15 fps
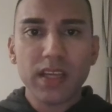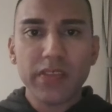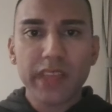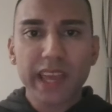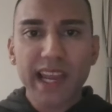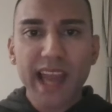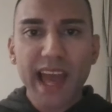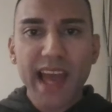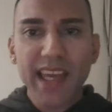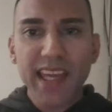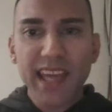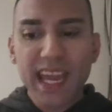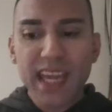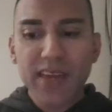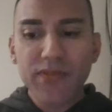They lack
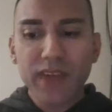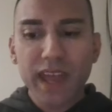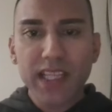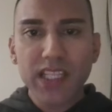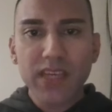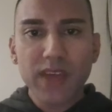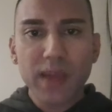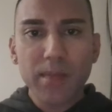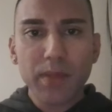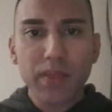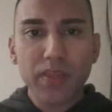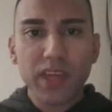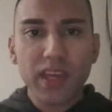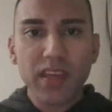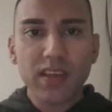effective
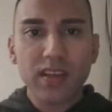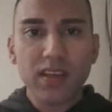empathy.